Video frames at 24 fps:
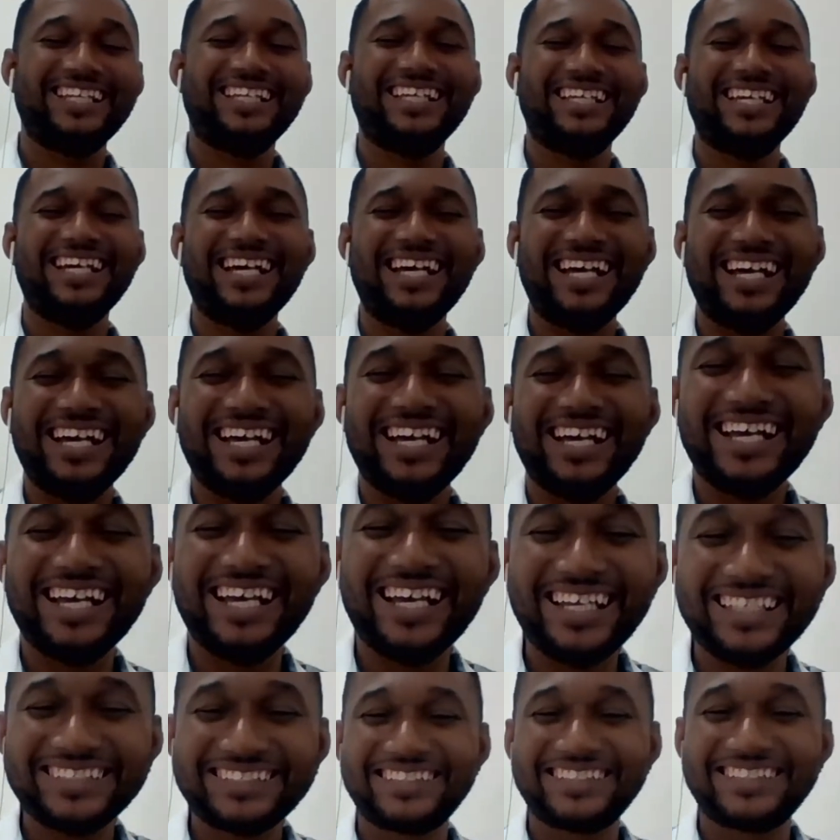
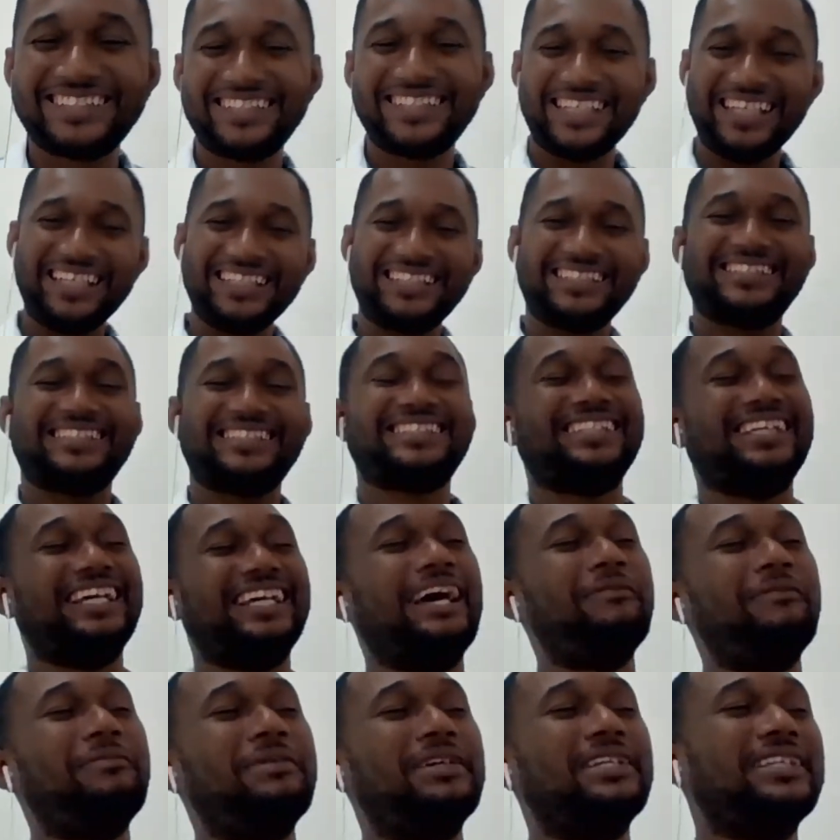Yeah,
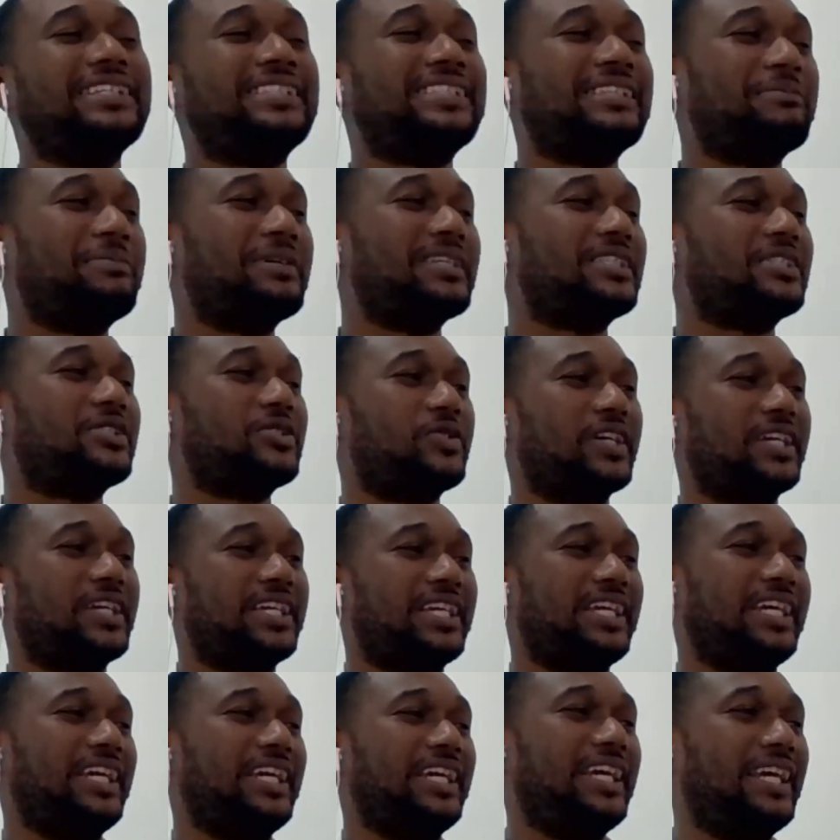I mean, it's a bit
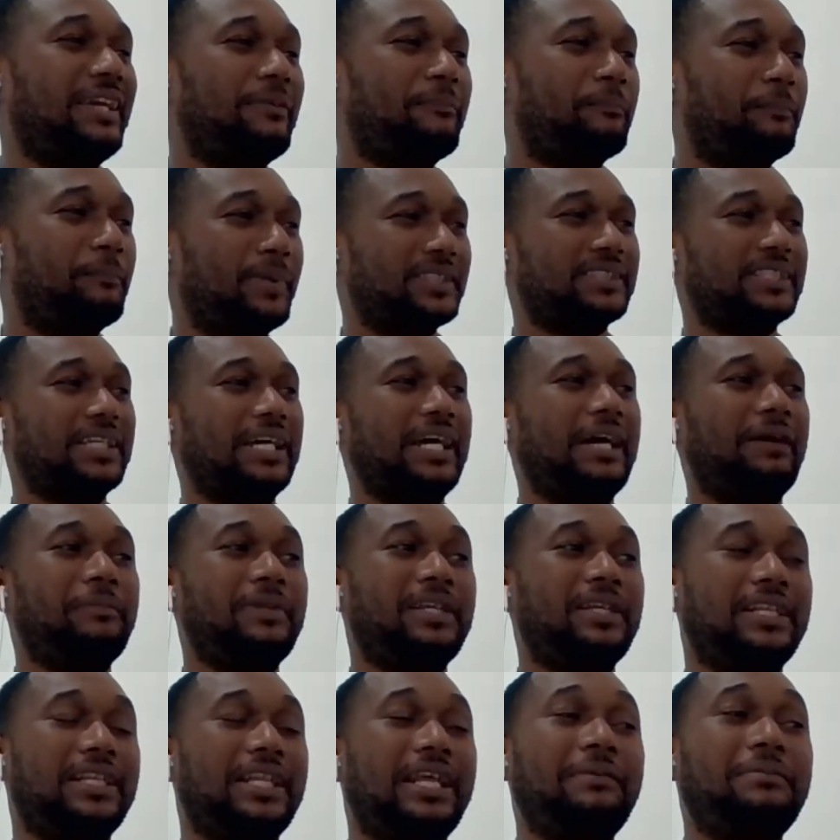tricky, but I
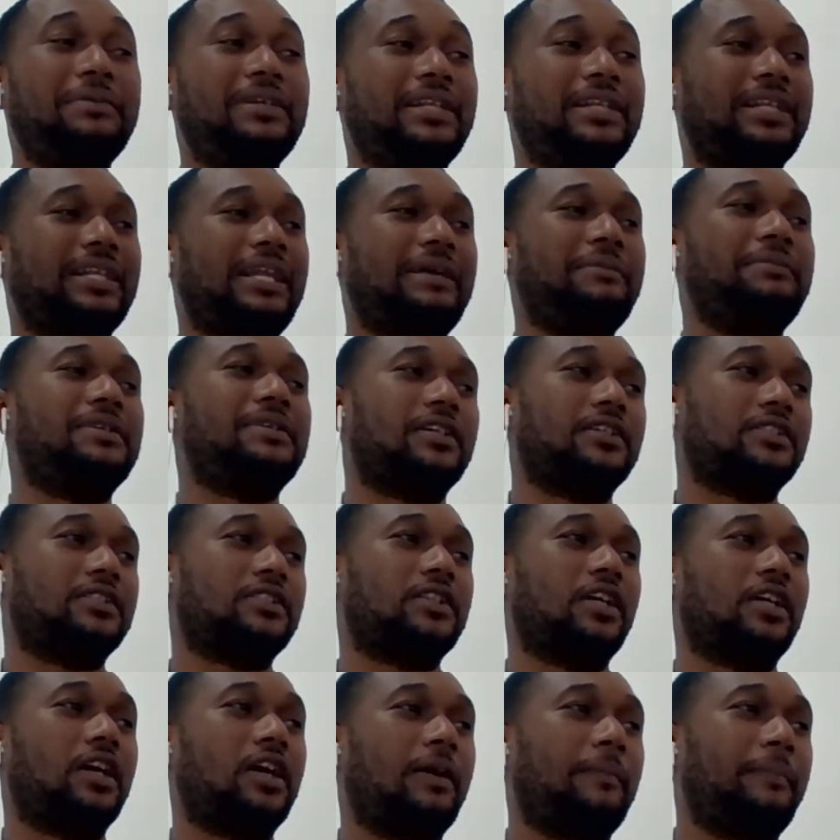mean, let me just
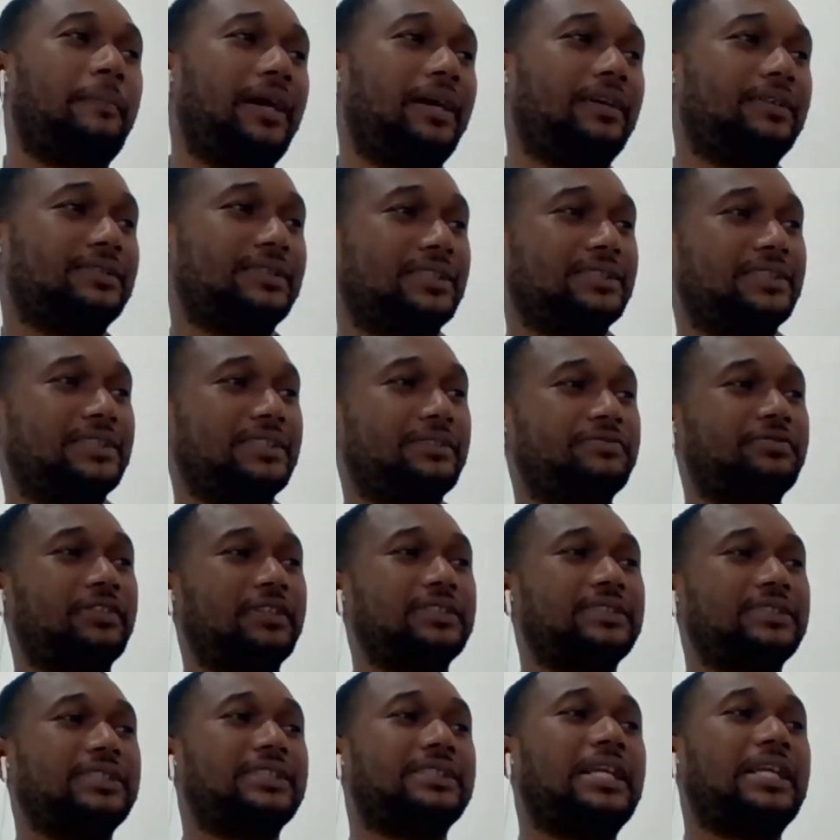talk about the
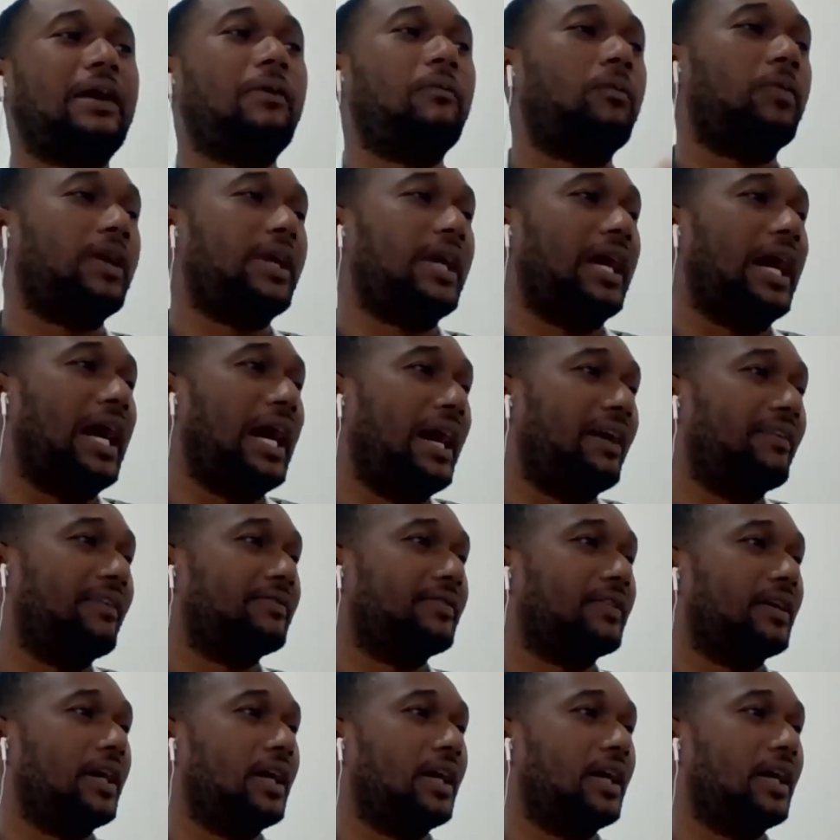differences that we have.